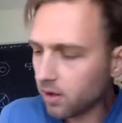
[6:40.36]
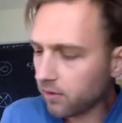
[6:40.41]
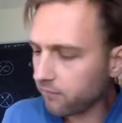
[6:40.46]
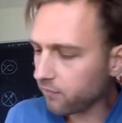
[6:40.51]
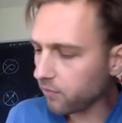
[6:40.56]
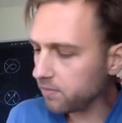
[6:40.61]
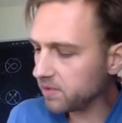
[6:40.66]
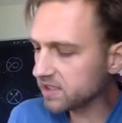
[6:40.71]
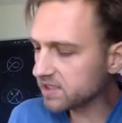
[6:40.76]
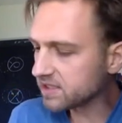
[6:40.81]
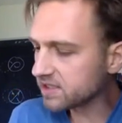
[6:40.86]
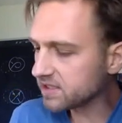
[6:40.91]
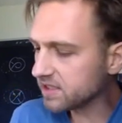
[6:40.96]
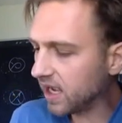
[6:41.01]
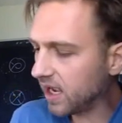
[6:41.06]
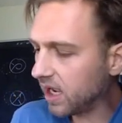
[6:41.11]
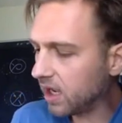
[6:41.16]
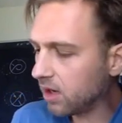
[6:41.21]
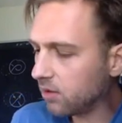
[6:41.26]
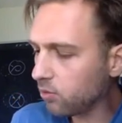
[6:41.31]
From this
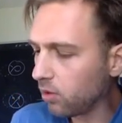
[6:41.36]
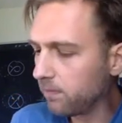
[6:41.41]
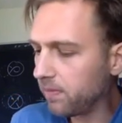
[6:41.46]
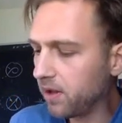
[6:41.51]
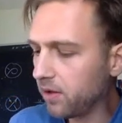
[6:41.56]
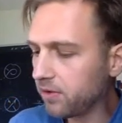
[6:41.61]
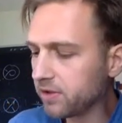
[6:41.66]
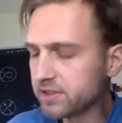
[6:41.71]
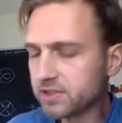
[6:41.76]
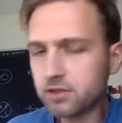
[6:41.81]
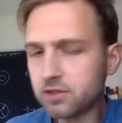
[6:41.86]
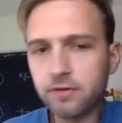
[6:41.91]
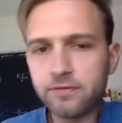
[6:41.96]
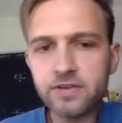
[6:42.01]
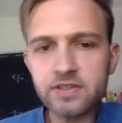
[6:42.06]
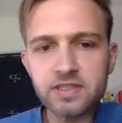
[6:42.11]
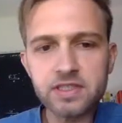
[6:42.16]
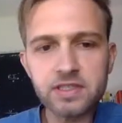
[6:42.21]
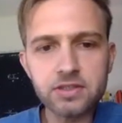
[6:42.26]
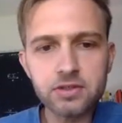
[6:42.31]
state, we'll build the
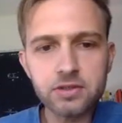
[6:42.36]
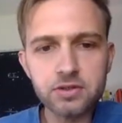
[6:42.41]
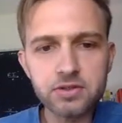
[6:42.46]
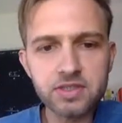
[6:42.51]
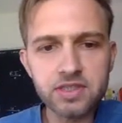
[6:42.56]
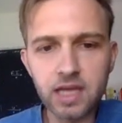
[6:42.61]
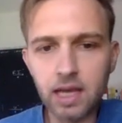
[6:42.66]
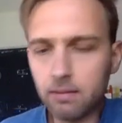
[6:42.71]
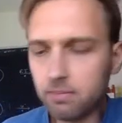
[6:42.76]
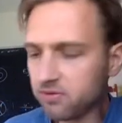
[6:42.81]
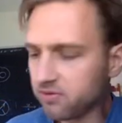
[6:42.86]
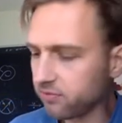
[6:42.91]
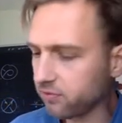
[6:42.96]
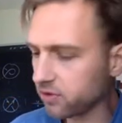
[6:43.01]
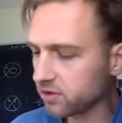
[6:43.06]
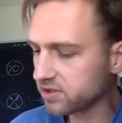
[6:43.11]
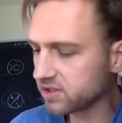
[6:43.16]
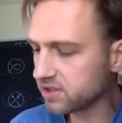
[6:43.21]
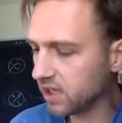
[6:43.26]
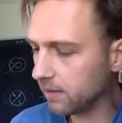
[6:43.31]
surface in 2 steps.
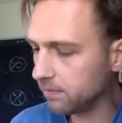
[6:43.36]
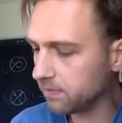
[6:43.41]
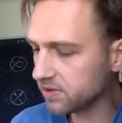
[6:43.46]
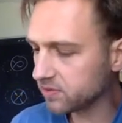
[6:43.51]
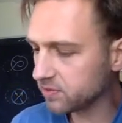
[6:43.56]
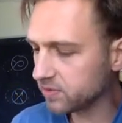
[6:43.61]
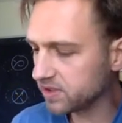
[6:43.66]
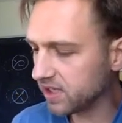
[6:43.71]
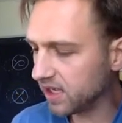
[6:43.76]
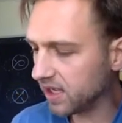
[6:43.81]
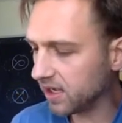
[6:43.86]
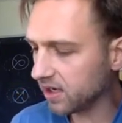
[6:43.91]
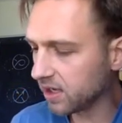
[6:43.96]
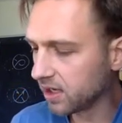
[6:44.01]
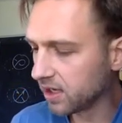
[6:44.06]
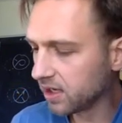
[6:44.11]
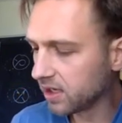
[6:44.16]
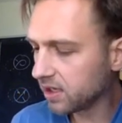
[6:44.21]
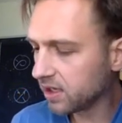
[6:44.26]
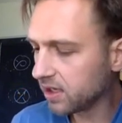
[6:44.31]
First step is we take
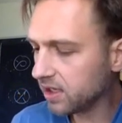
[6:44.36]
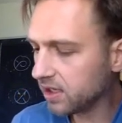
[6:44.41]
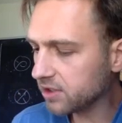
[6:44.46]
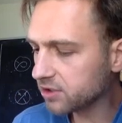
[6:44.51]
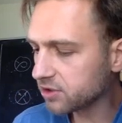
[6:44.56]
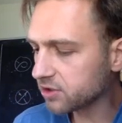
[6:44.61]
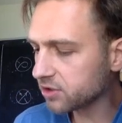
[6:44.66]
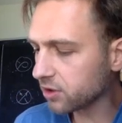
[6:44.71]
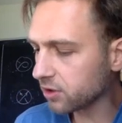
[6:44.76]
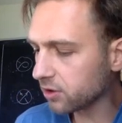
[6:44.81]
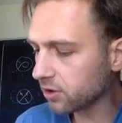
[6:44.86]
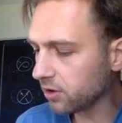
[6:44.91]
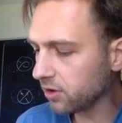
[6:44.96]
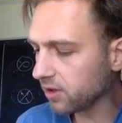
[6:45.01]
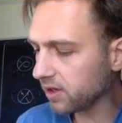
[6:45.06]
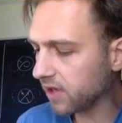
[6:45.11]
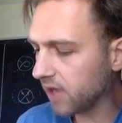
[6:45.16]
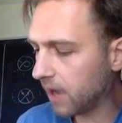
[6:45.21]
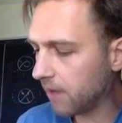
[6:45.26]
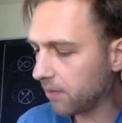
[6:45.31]
each circle
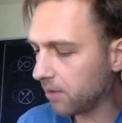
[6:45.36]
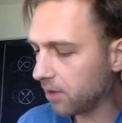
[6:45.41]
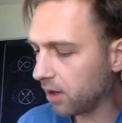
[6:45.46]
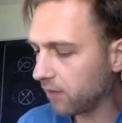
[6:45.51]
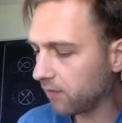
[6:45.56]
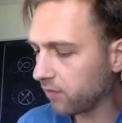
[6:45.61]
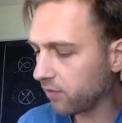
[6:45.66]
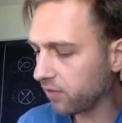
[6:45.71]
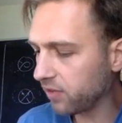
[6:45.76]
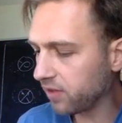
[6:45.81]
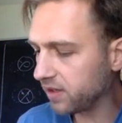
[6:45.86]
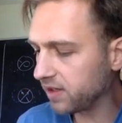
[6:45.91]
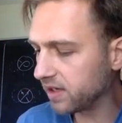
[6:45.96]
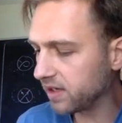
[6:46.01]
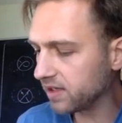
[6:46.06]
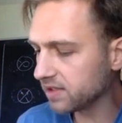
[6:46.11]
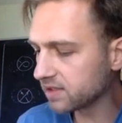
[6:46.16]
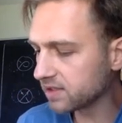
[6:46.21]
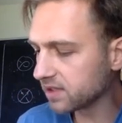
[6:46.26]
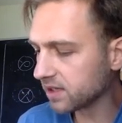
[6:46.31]
and cap it off with a
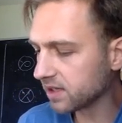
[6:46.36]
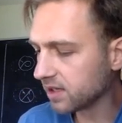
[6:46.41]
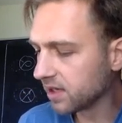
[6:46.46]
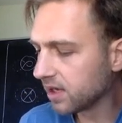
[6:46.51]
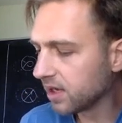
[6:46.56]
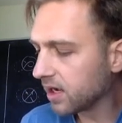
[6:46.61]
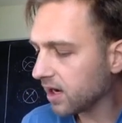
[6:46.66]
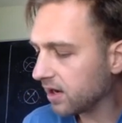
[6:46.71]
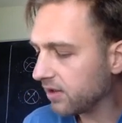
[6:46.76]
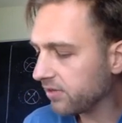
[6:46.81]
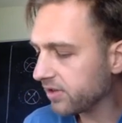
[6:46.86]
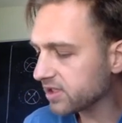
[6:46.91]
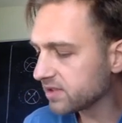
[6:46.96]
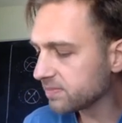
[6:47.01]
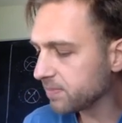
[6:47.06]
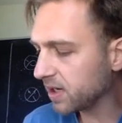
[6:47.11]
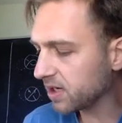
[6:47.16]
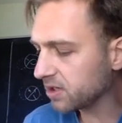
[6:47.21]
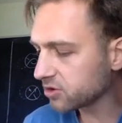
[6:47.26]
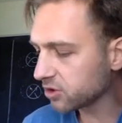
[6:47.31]
disk. In this
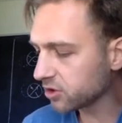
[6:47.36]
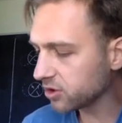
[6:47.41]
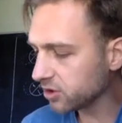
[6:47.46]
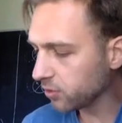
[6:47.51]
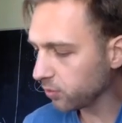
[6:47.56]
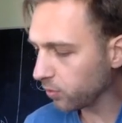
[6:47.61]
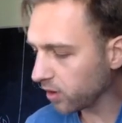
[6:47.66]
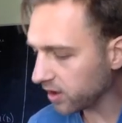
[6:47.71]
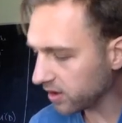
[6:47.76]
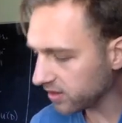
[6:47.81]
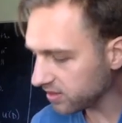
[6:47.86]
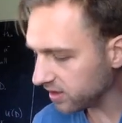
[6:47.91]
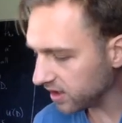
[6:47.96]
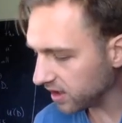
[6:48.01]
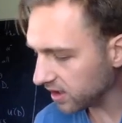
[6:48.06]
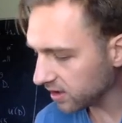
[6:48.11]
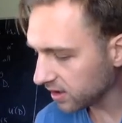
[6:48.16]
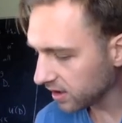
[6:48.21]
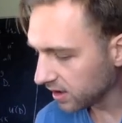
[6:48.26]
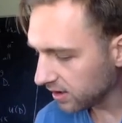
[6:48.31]
picture, you want to
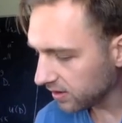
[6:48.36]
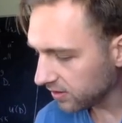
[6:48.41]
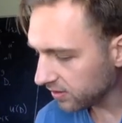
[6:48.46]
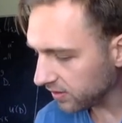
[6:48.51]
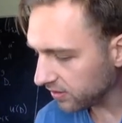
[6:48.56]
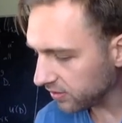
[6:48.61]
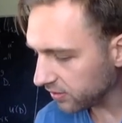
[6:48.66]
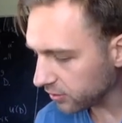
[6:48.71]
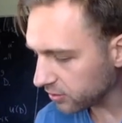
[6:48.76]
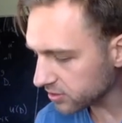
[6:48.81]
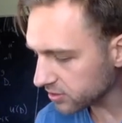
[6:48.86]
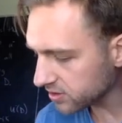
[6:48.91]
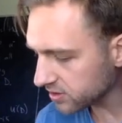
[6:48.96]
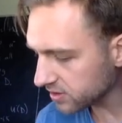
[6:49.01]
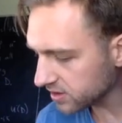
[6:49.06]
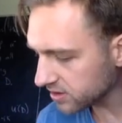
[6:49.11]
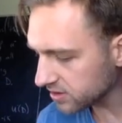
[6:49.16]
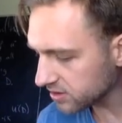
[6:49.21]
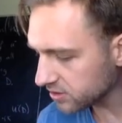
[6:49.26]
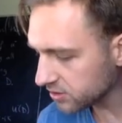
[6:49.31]
think that there's
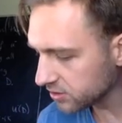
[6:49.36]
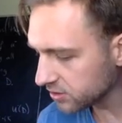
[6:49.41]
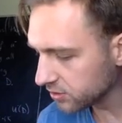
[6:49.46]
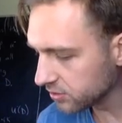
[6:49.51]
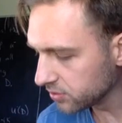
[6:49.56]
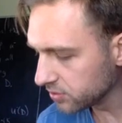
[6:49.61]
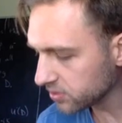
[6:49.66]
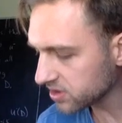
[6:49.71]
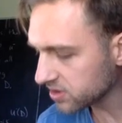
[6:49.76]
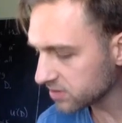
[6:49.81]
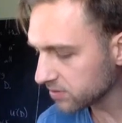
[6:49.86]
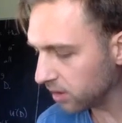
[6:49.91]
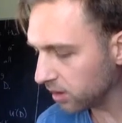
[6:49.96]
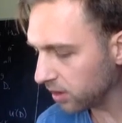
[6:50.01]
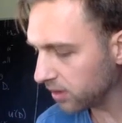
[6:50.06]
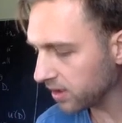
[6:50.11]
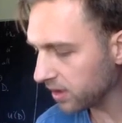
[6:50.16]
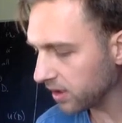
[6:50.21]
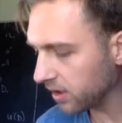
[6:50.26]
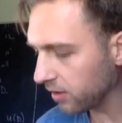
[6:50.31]
these 2
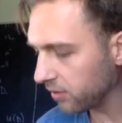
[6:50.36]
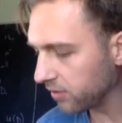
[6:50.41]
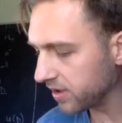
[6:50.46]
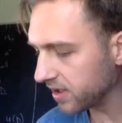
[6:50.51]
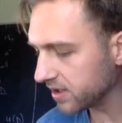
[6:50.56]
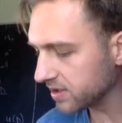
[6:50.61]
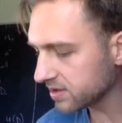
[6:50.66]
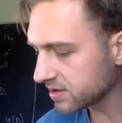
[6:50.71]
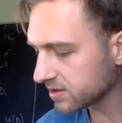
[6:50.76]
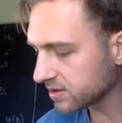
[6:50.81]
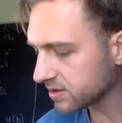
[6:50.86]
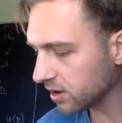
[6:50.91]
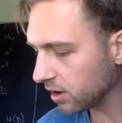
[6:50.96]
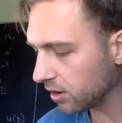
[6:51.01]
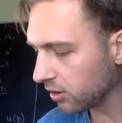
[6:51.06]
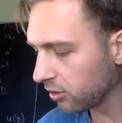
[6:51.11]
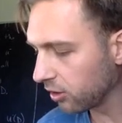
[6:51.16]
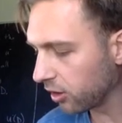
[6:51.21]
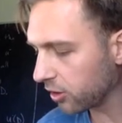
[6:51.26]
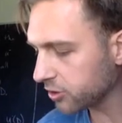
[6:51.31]
small yellow disks,
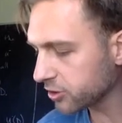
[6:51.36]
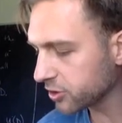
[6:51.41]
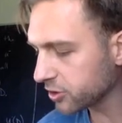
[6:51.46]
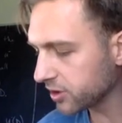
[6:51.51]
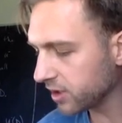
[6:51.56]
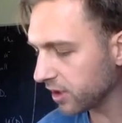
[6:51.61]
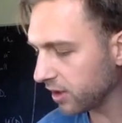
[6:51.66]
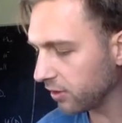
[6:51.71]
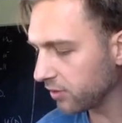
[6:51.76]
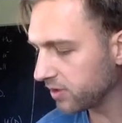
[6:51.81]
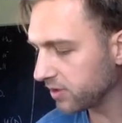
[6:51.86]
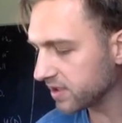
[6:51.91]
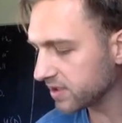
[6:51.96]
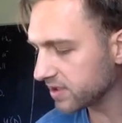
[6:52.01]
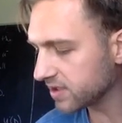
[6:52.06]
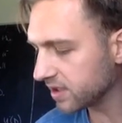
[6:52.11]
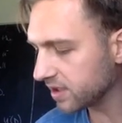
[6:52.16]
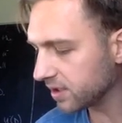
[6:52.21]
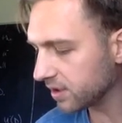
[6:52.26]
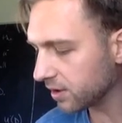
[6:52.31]
a larger yellow
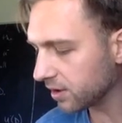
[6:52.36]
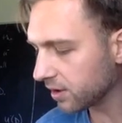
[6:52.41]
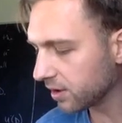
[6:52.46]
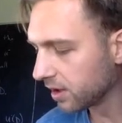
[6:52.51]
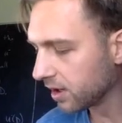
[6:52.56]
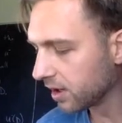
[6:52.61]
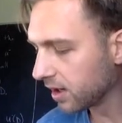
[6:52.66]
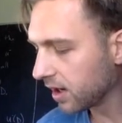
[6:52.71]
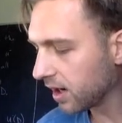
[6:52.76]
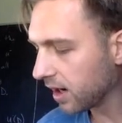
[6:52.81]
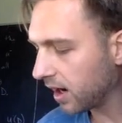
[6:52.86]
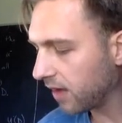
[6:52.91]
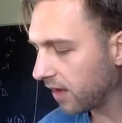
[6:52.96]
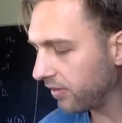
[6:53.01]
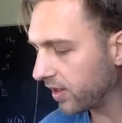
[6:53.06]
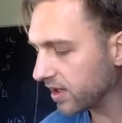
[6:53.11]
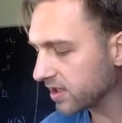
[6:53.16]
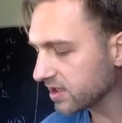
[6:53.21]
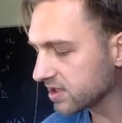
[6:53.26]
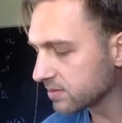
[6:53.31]
disk here, and
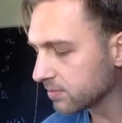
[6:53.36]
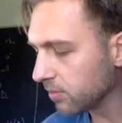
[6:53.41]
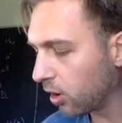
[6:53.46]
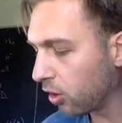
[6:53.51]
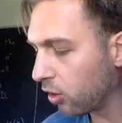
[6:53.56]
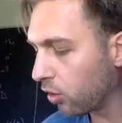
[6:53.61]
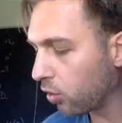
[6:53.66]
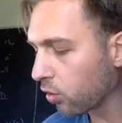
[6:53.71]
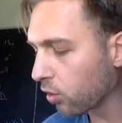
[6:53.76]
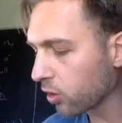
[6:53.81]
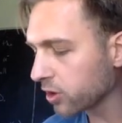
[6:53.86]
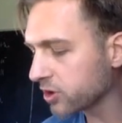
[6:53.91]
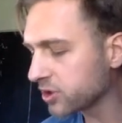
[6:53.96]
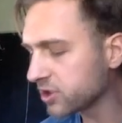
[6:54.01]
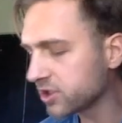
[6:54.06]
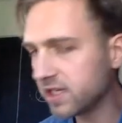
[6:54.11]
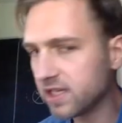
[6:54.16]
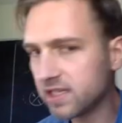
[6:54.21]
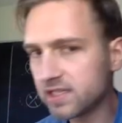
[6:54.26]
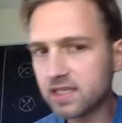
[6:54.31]
then a small
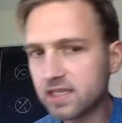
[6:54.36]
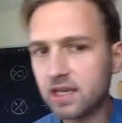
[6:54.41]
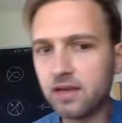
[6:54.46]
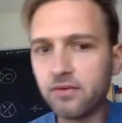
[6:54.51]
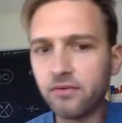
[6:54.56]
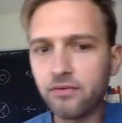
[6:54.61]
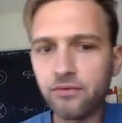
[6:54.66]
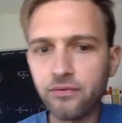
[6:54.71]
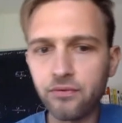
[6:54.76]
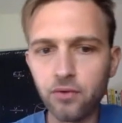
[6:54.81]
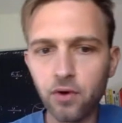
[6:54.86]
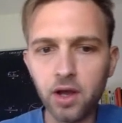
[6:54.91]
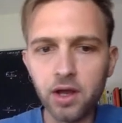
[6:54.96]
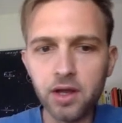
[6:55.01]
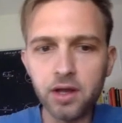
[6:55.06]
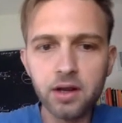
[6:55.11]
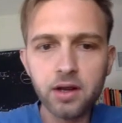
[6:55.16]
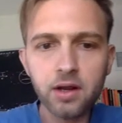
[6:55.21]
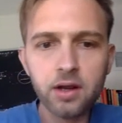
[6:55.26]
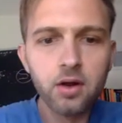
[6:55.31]
orange disk in
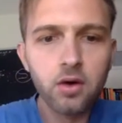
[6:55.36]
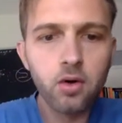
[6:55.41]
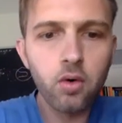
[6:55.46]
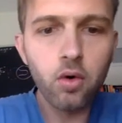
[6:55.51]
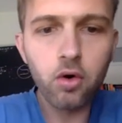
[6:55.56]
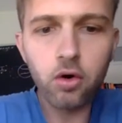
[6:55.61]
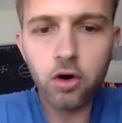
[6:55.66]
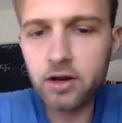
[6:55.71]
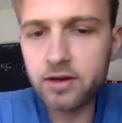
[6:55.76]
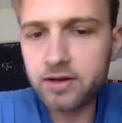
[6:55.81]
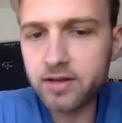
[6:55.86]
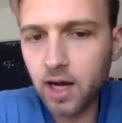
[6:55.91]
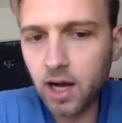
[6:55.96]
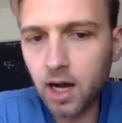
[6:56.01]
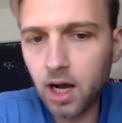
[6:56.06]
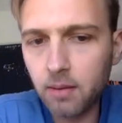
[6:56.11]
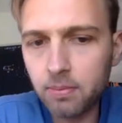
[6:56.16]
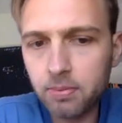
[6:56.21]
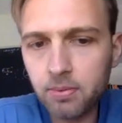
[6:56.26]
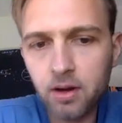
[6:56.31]
front or on
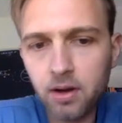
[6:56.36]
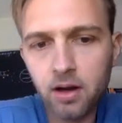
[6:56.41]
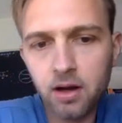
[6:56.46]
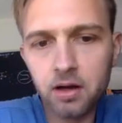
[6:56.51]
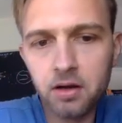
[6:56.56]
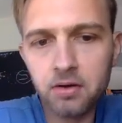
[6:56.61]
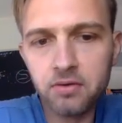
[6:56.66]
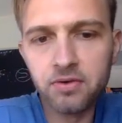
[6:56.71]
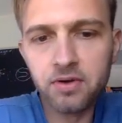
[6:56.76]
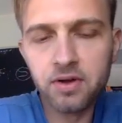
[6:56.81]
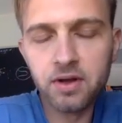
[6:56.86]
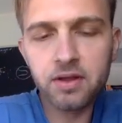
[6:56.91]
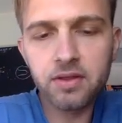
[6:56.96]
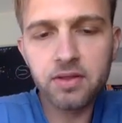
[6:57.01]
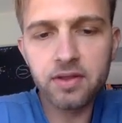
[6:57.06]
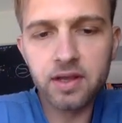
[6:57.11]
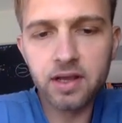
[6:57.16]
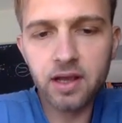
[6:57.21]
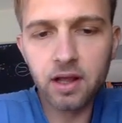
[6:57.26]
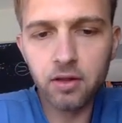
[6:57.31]
top of
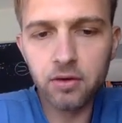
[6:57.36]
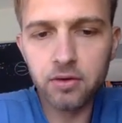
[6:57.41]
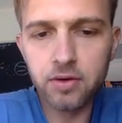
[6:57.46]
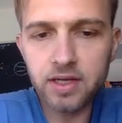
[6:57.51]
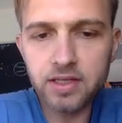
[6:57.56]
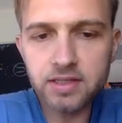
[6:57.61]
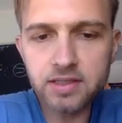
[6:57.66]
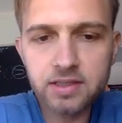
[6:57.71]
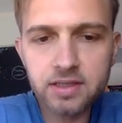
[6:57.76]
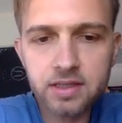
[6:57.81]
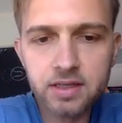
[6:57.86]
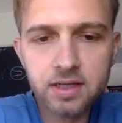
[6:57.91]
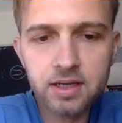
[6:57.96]
the yellow disk.